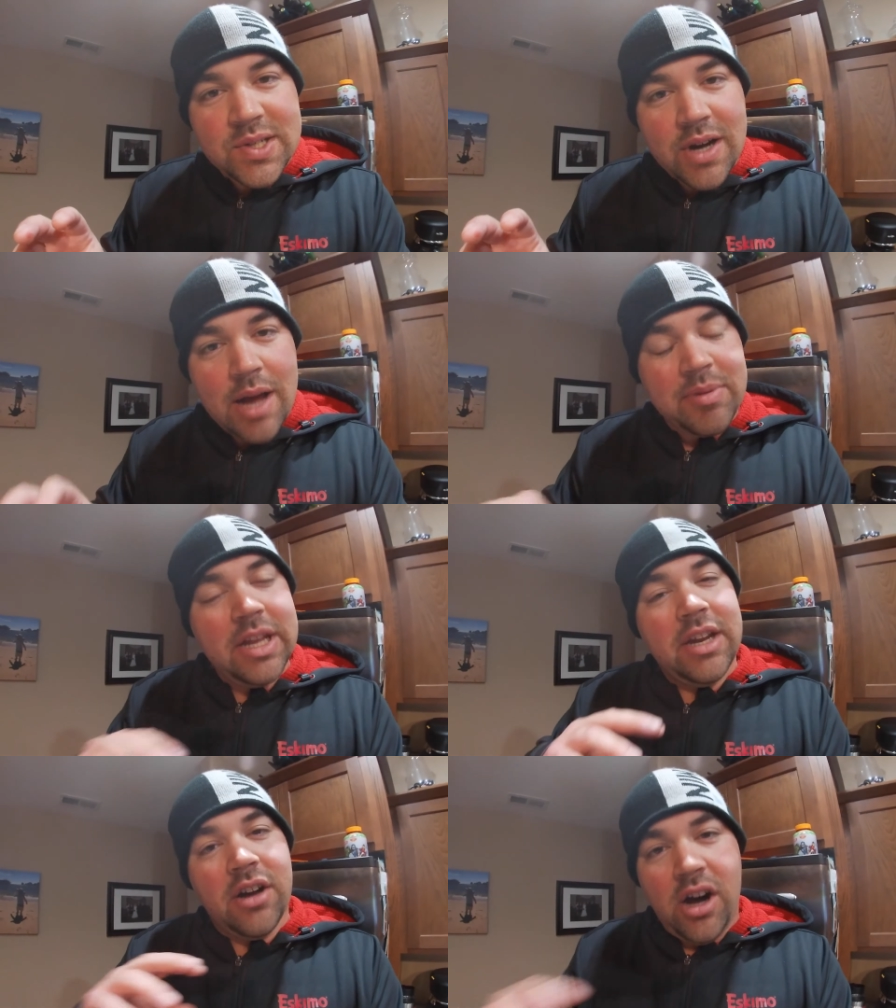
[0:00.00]
strap,
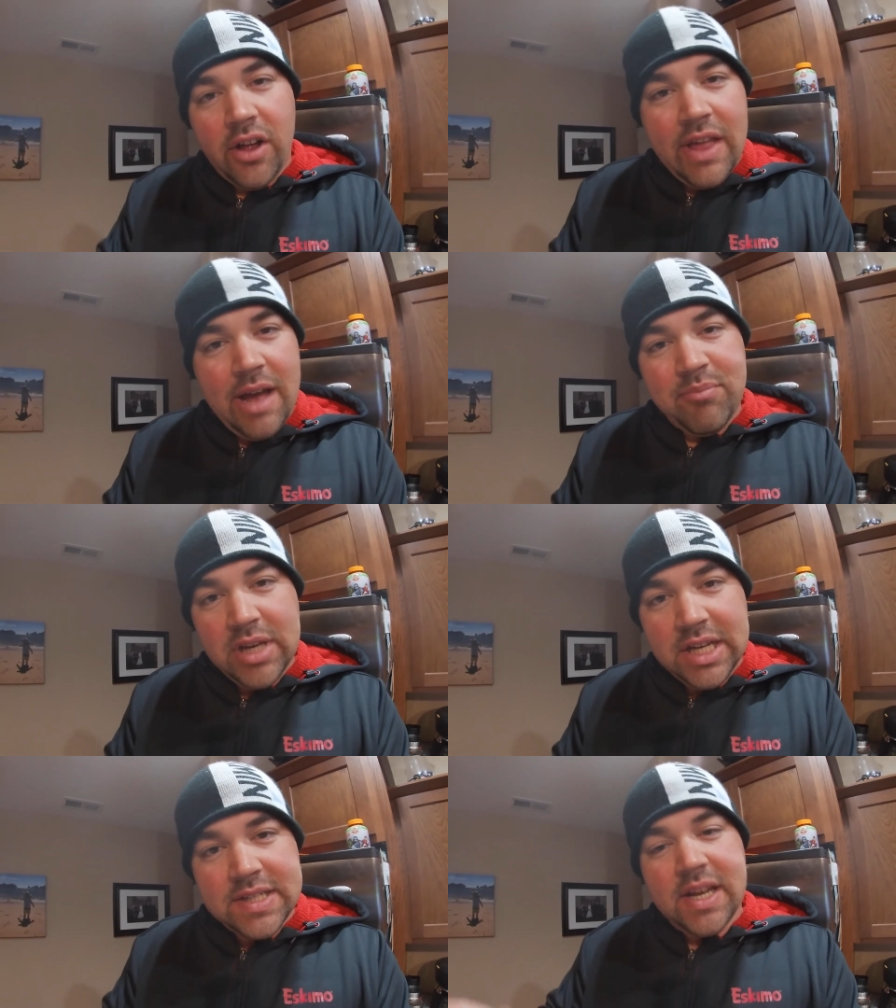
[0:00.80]
getting all that
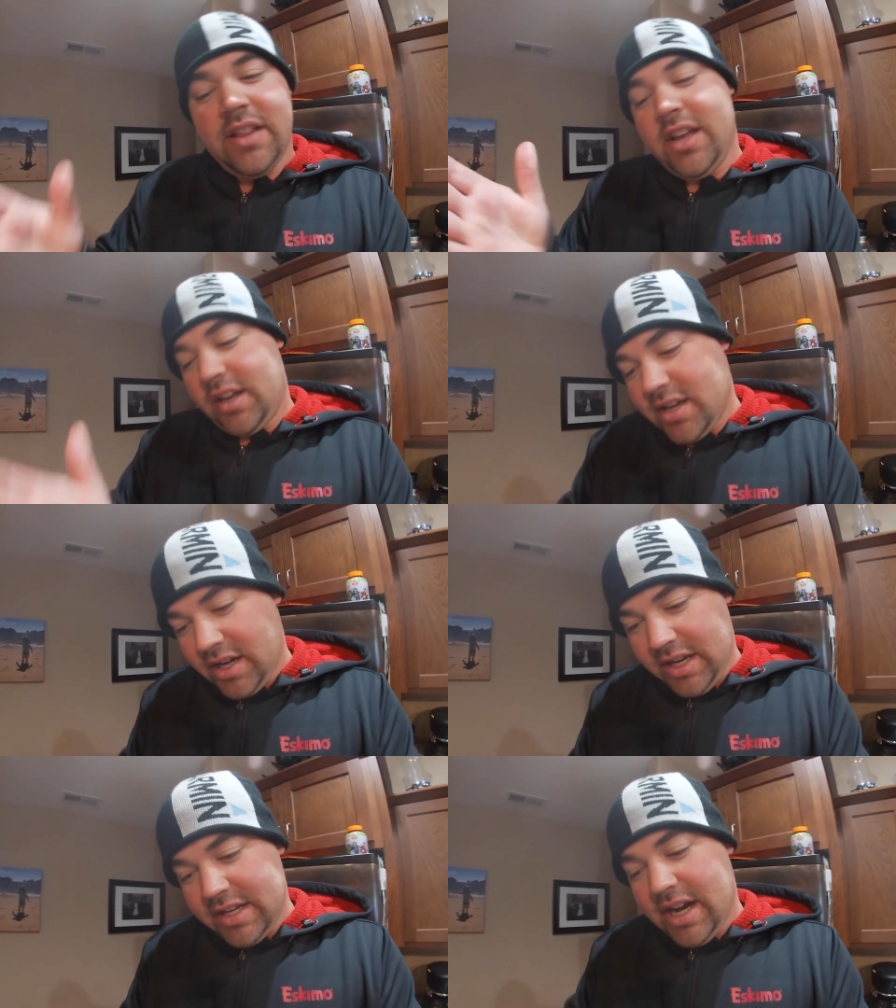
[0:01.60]
meat, and then
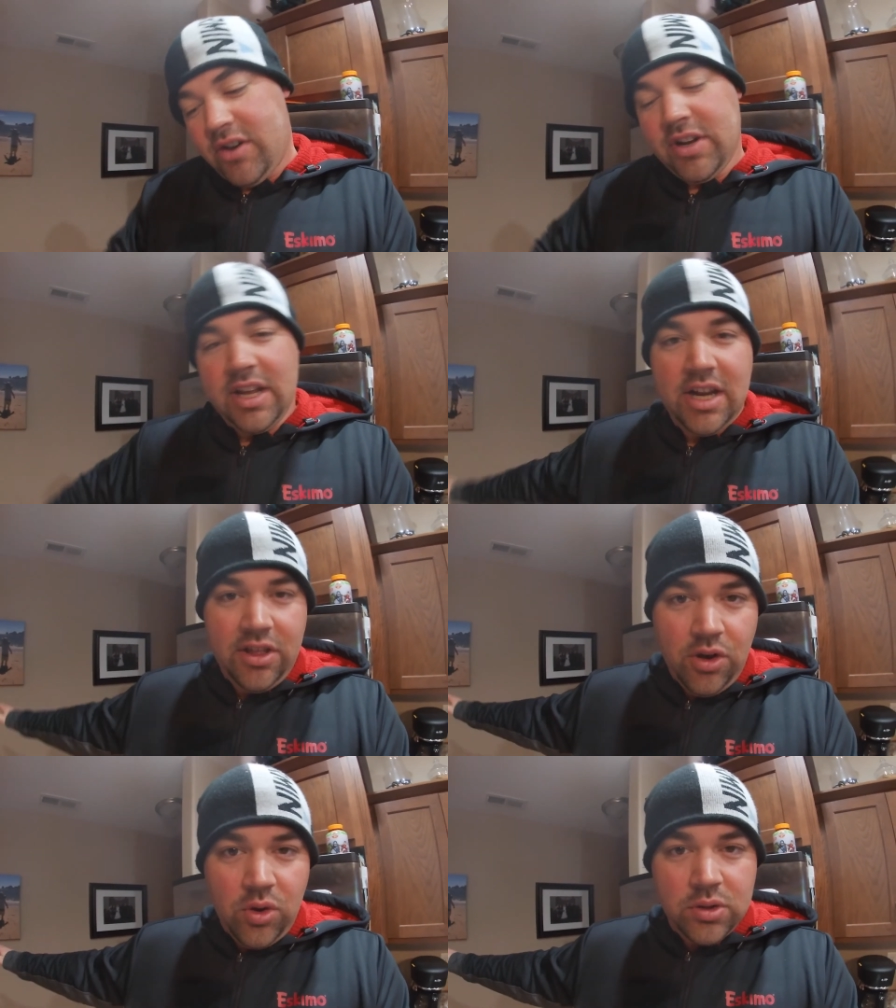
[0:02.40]
cutting down and
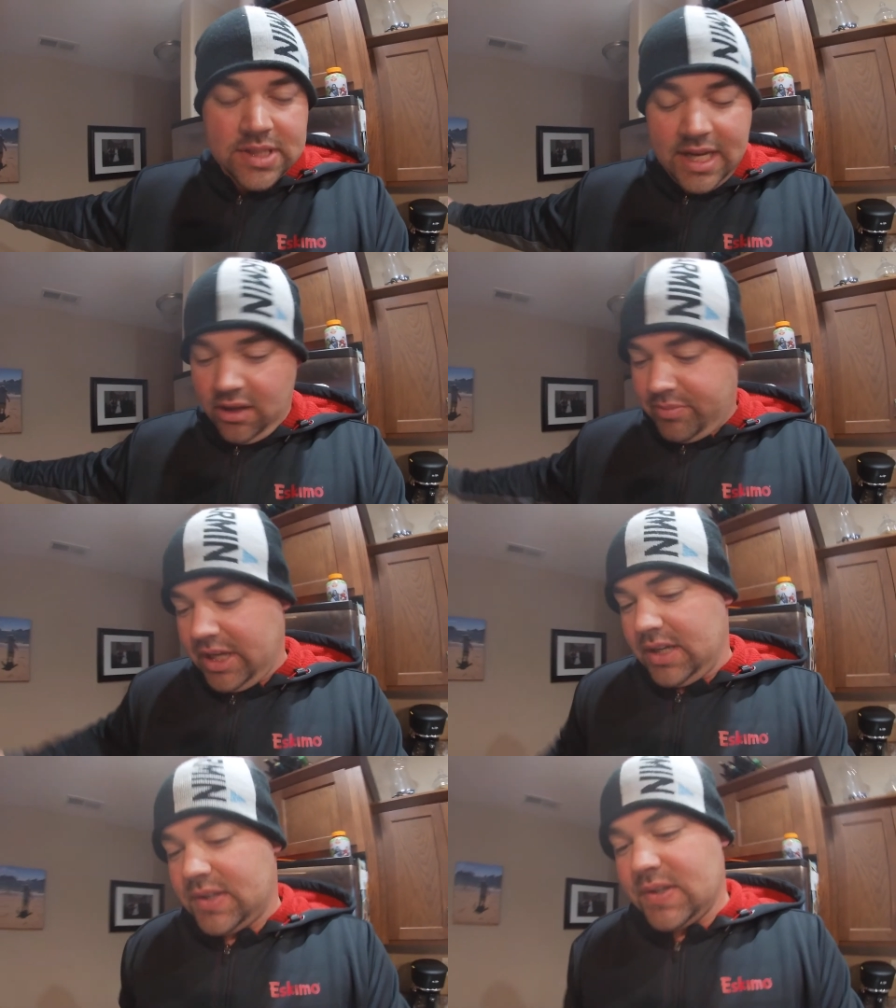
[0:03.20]
getting the whole tail
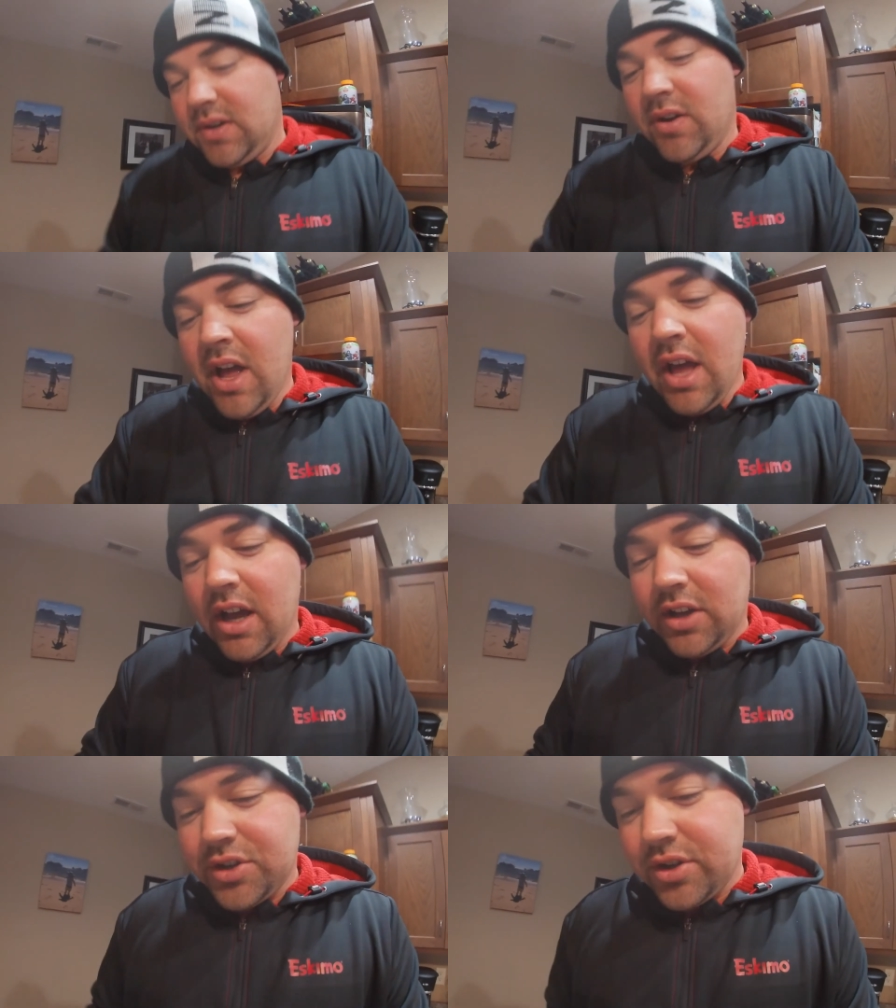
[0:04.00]
piece. So
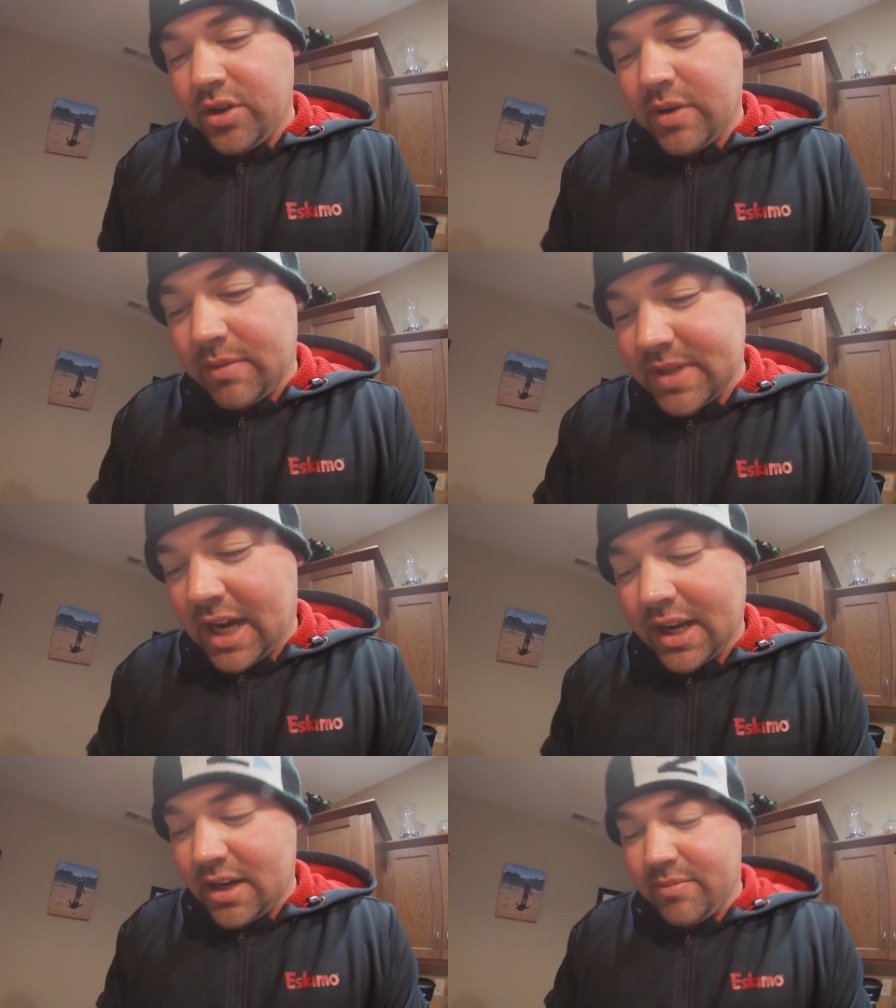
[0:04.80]
I'll show you what I'm
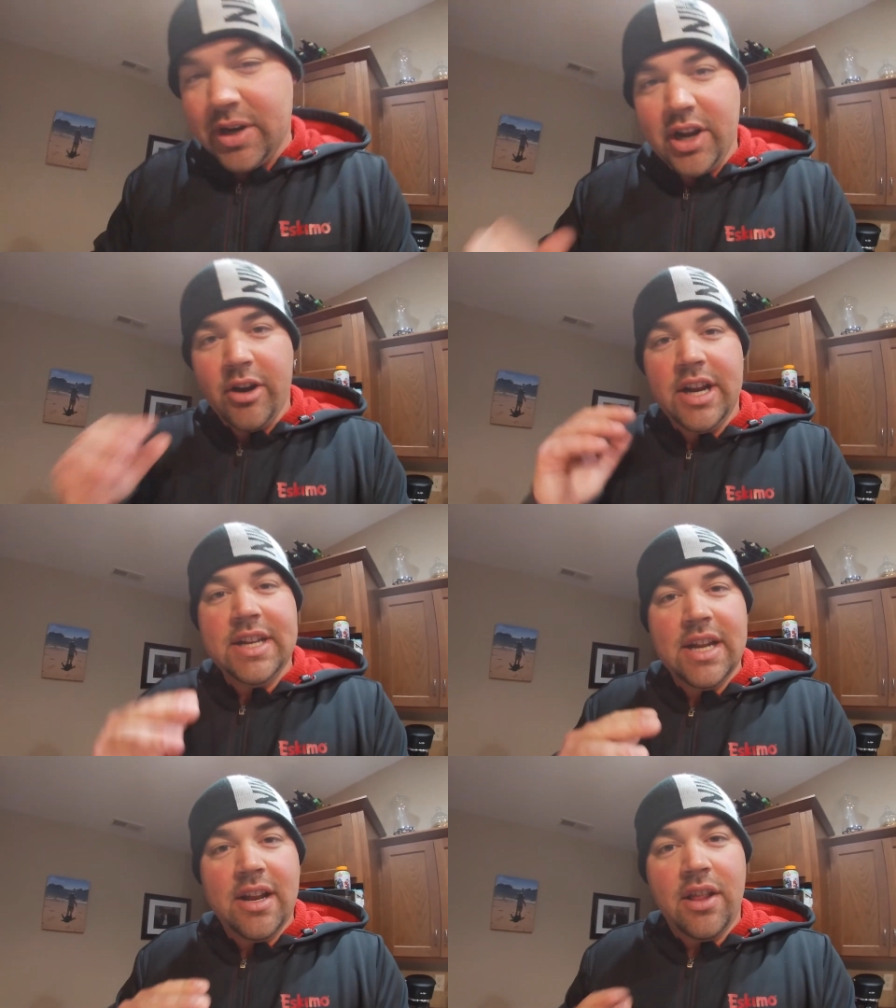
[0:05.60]
talking about. I
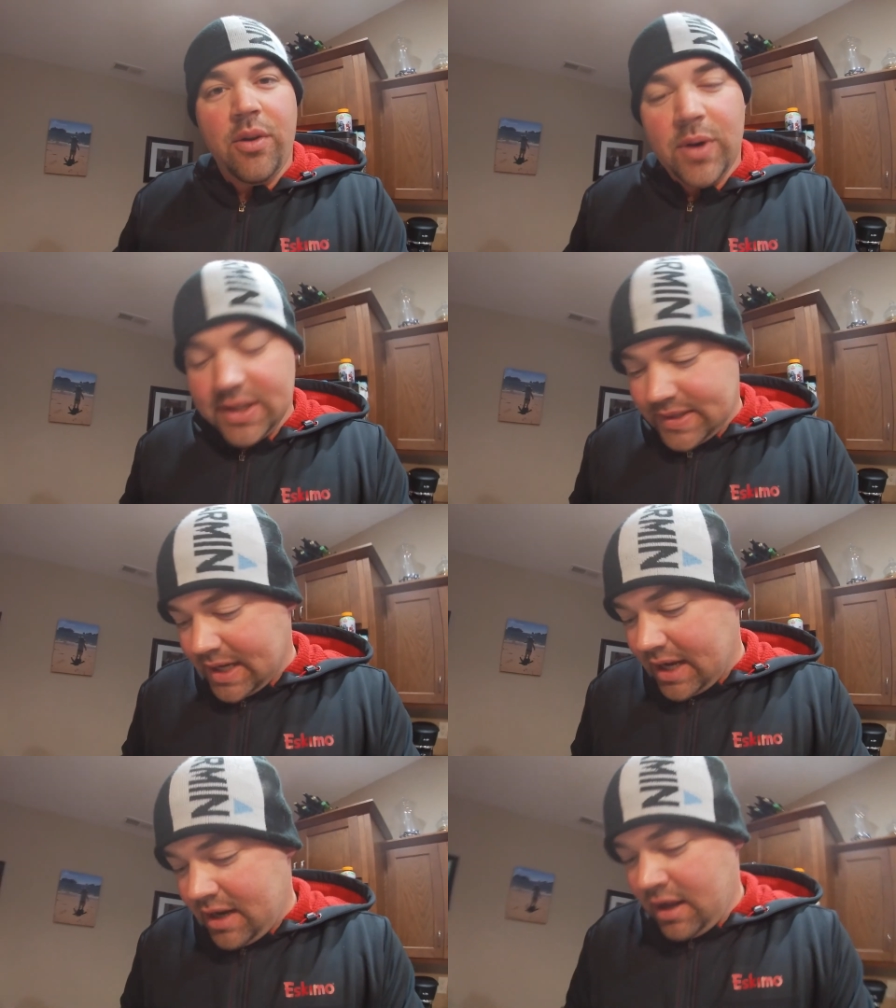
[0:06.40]
already did it on the one
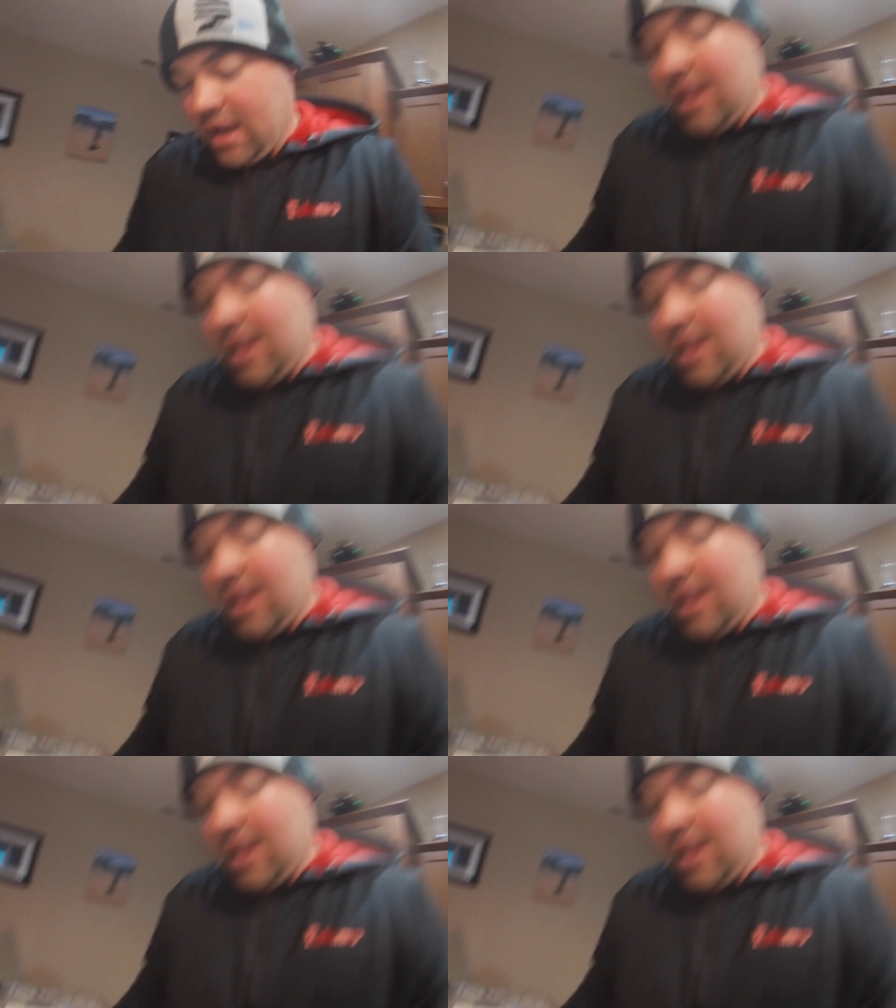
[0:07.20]
side,